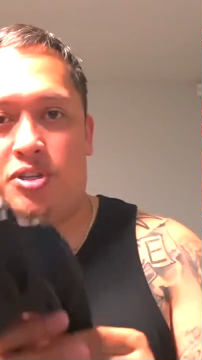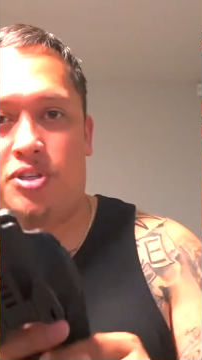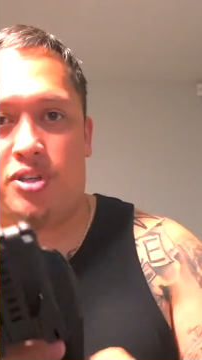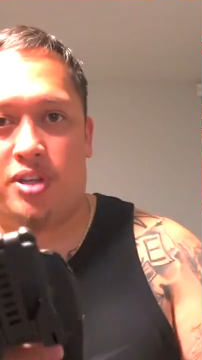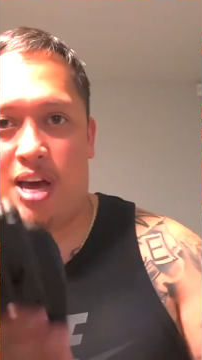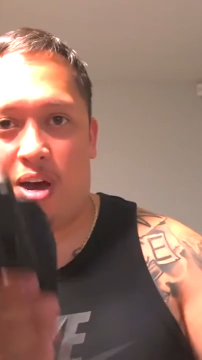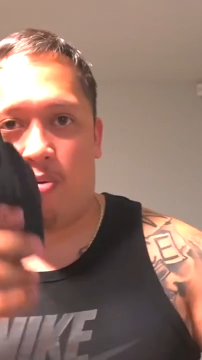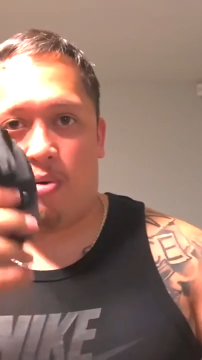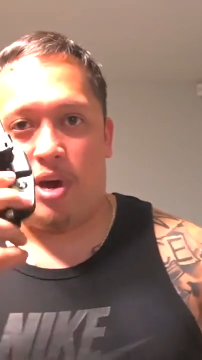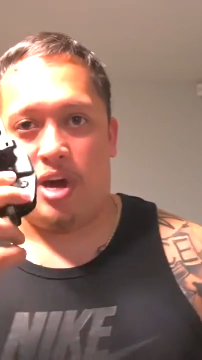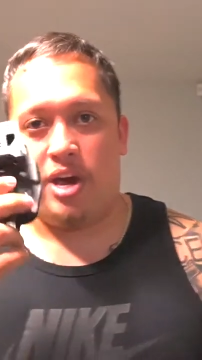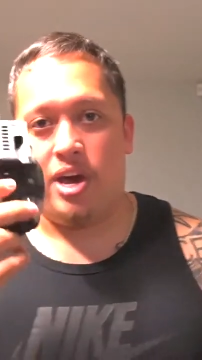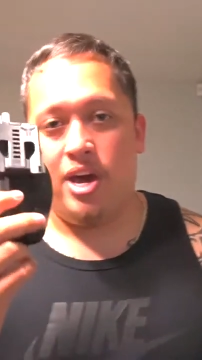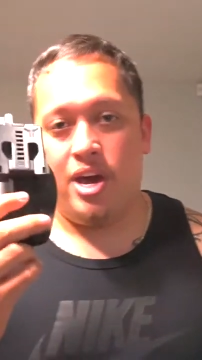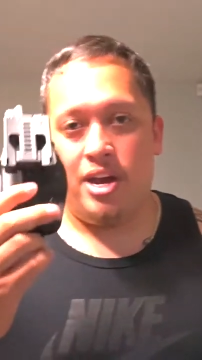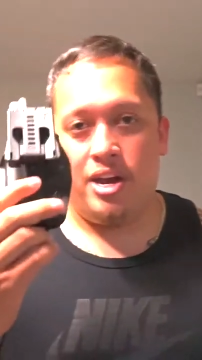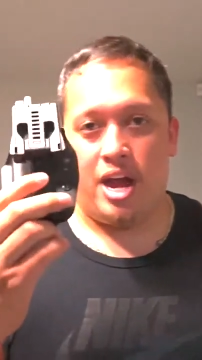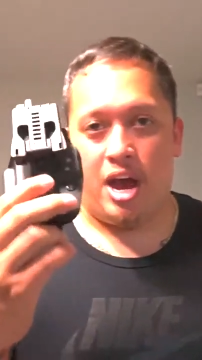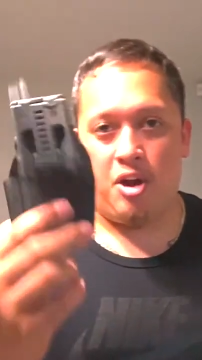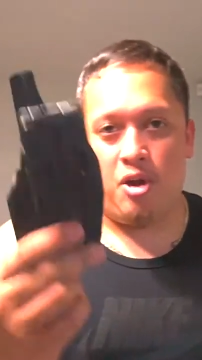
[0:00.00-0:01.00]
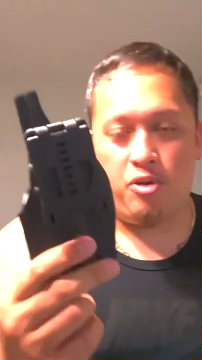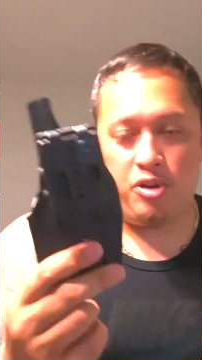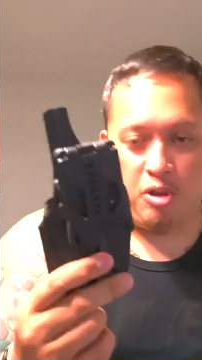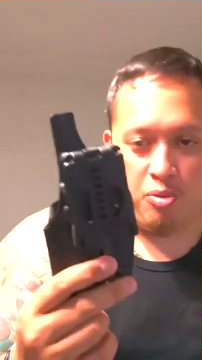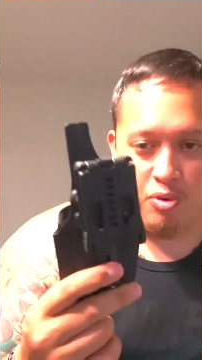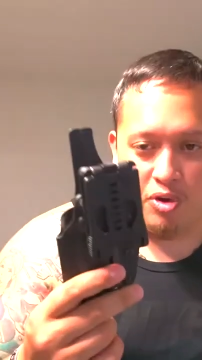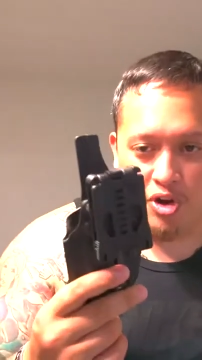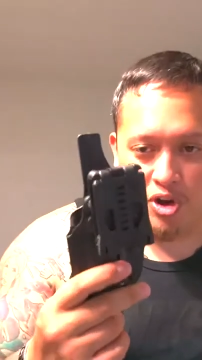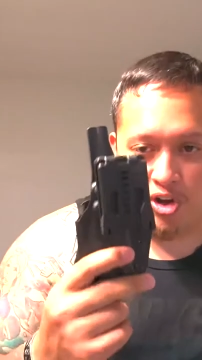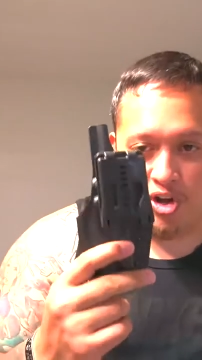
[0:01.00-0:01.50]
So that way, not only
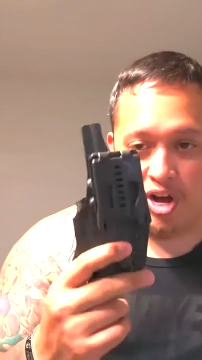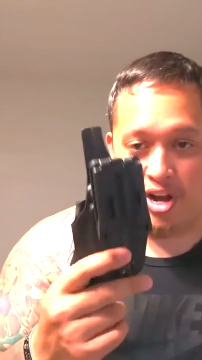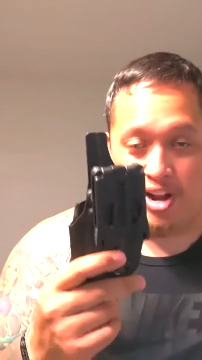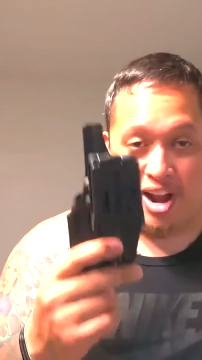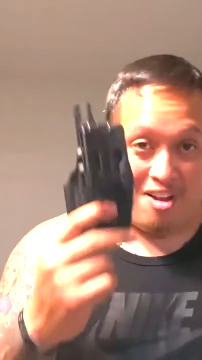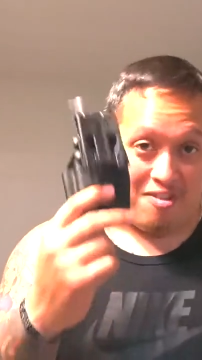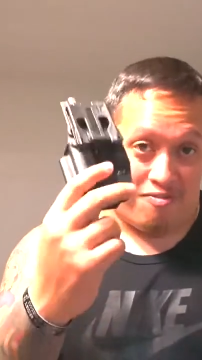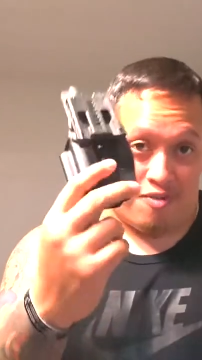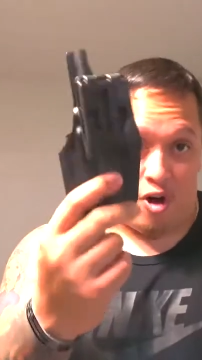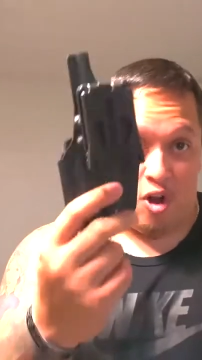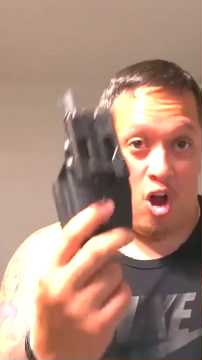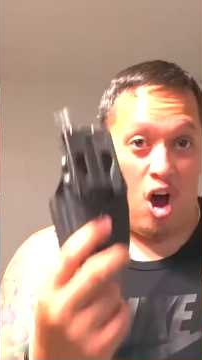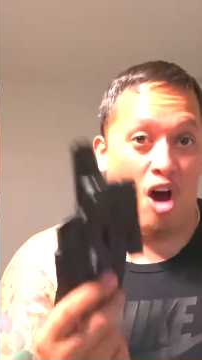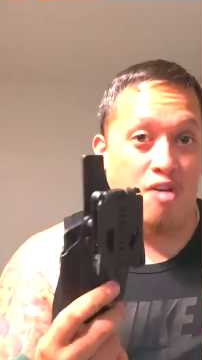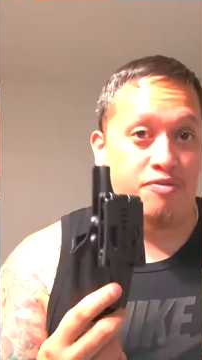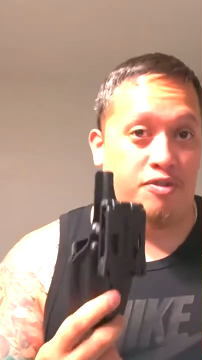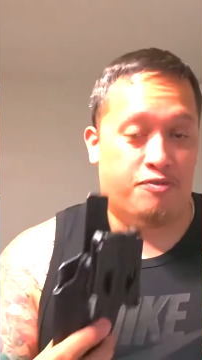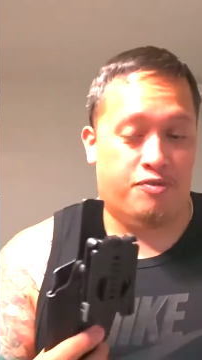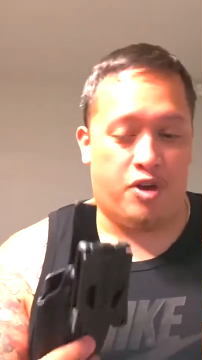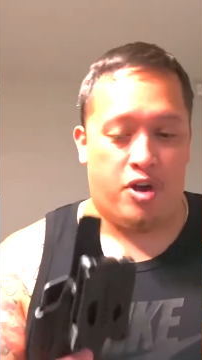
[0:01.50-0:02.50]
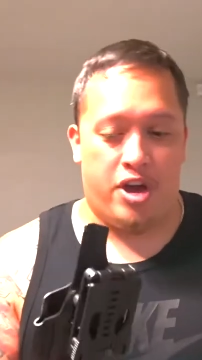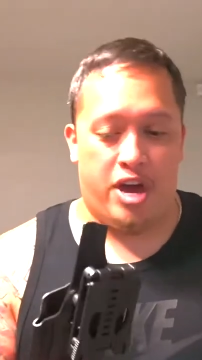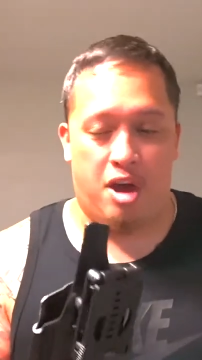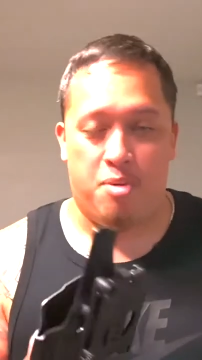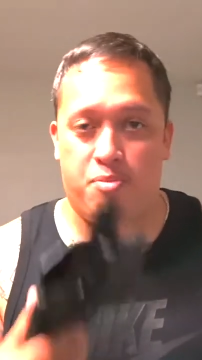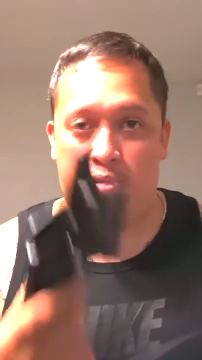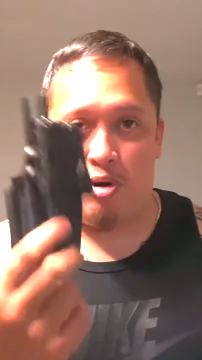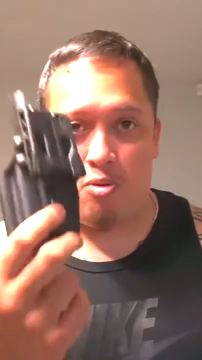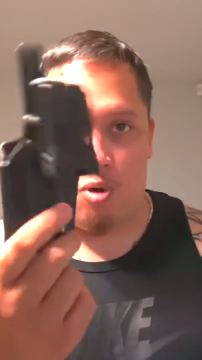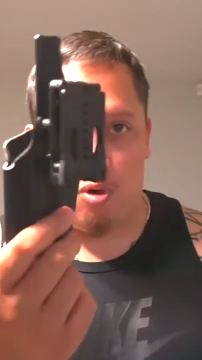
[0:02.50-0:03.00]
will your gun not fall off of your
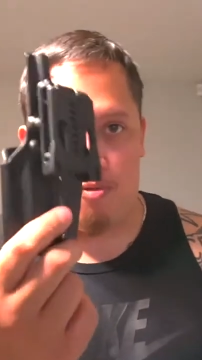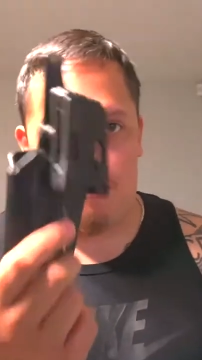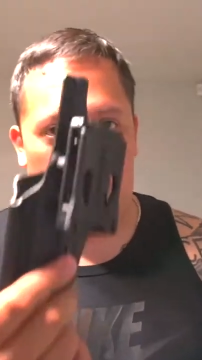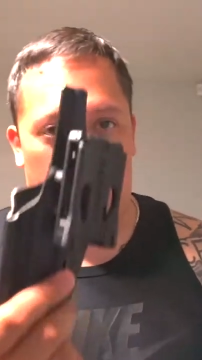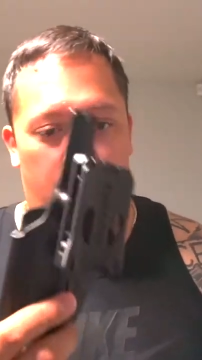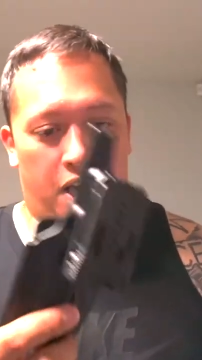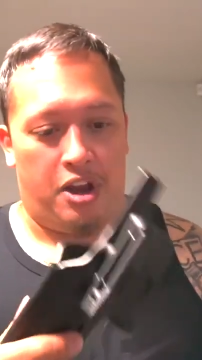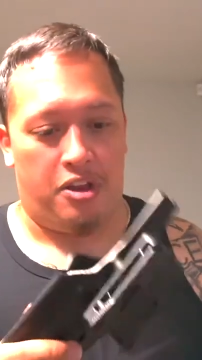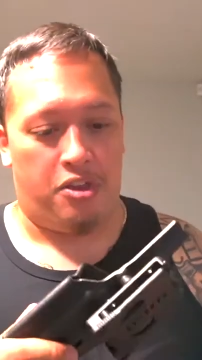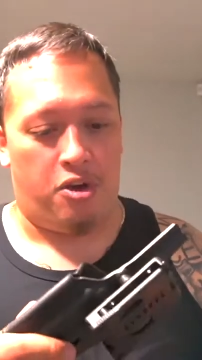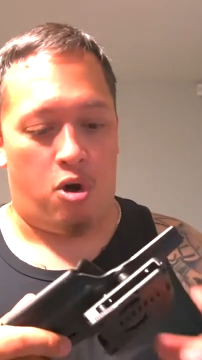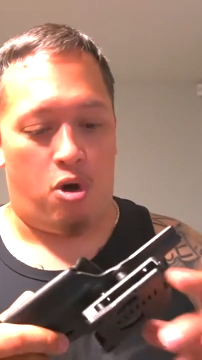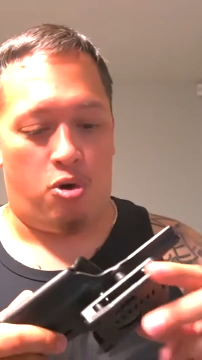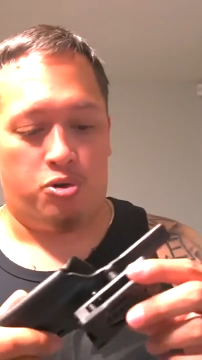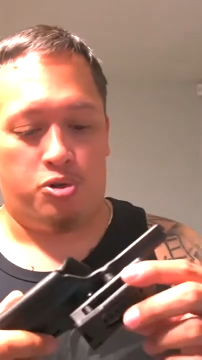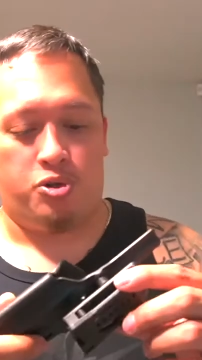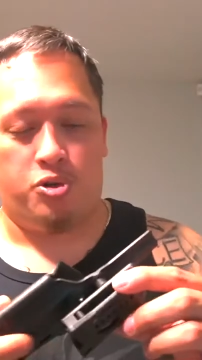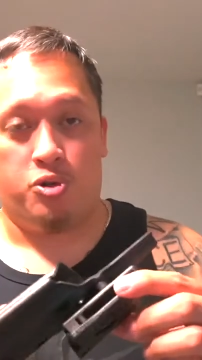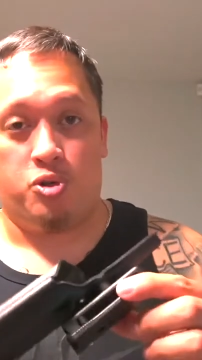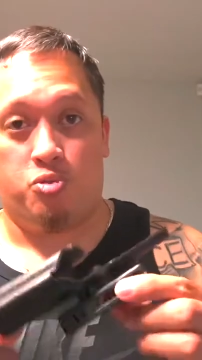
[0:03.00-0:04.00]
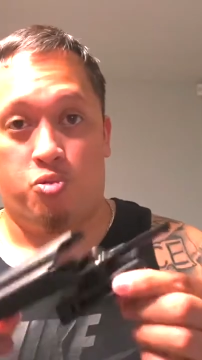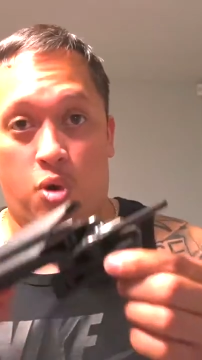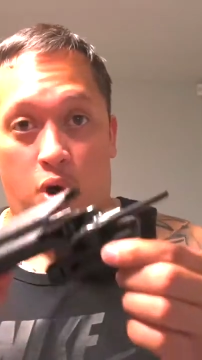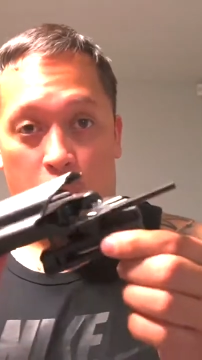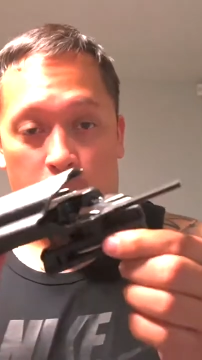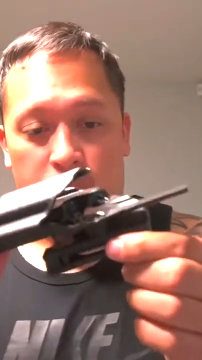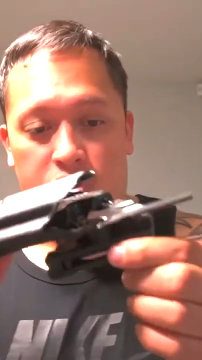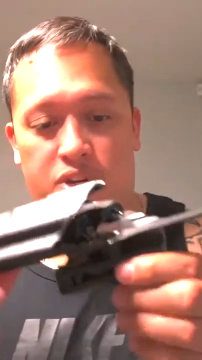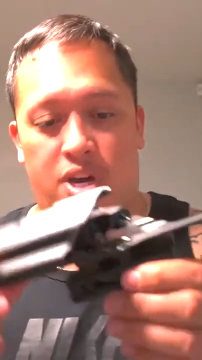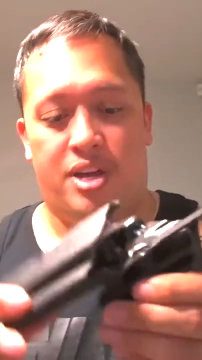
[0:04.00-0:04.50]
hip, but it won't fall out of the holster as
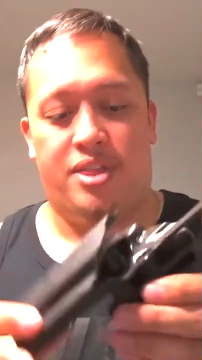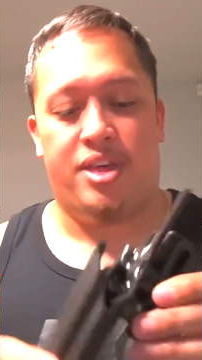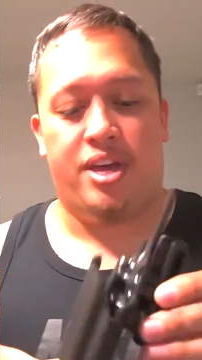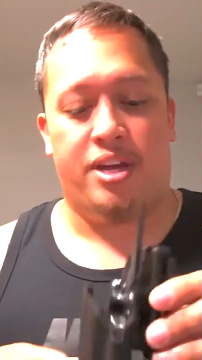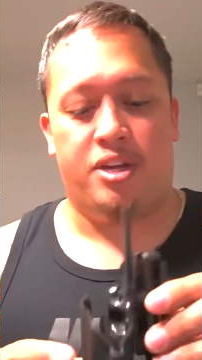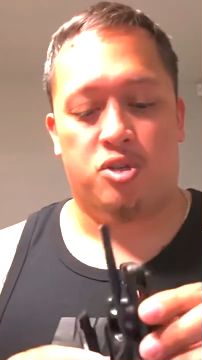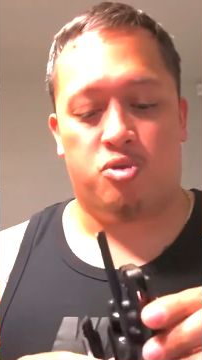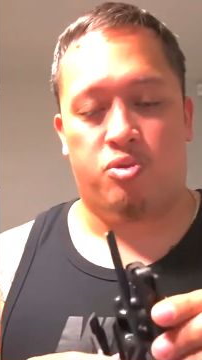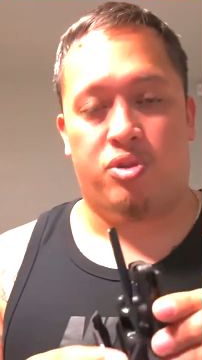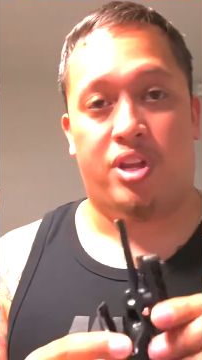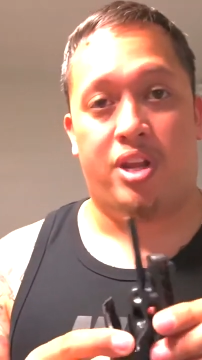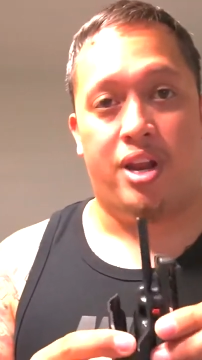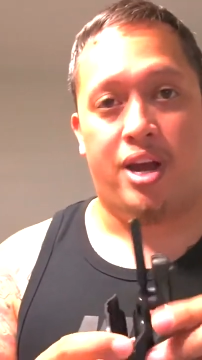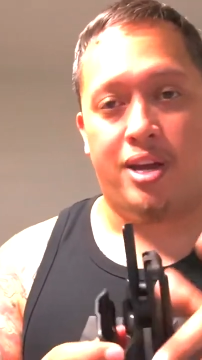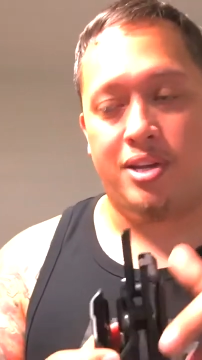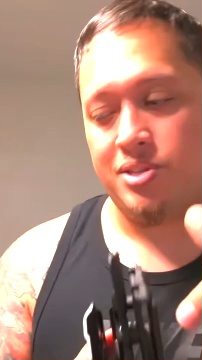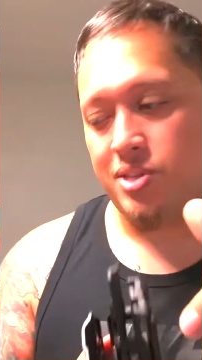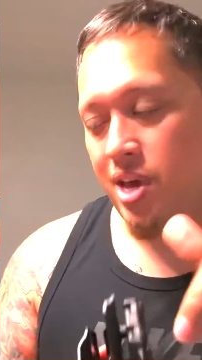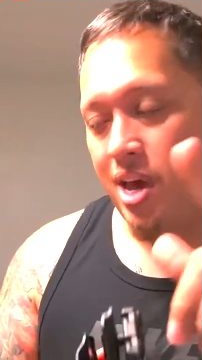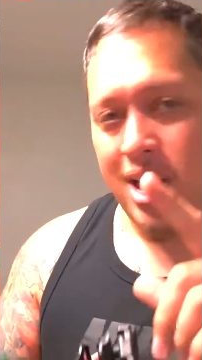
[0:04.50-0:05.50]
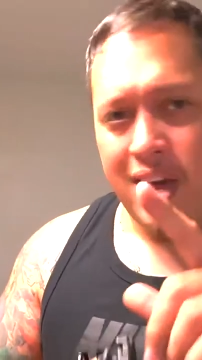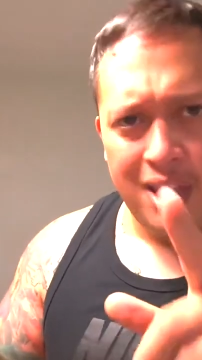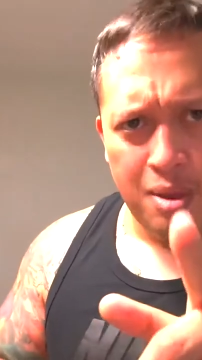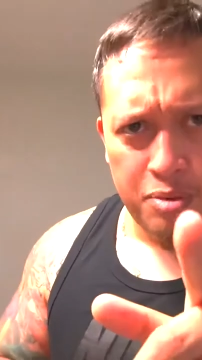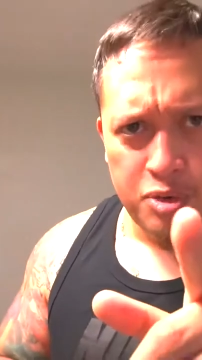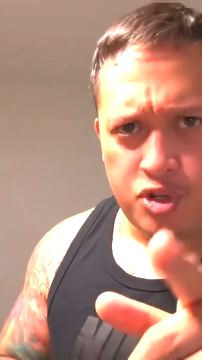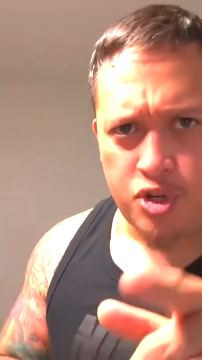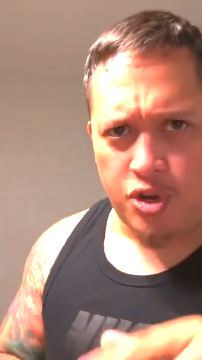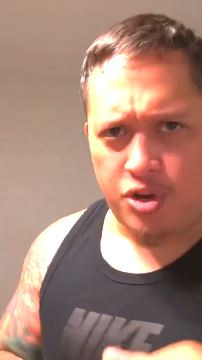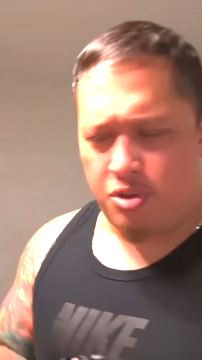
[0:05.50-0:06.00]
well, which I think is really nice. Let
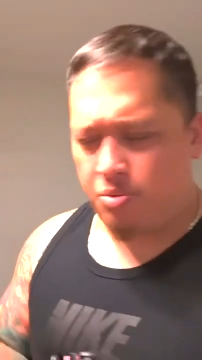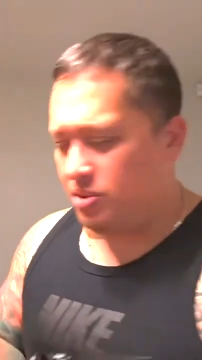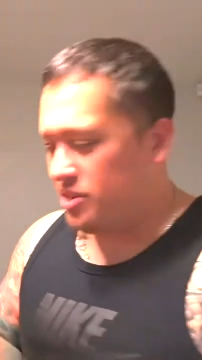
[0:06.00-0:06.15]
me show you the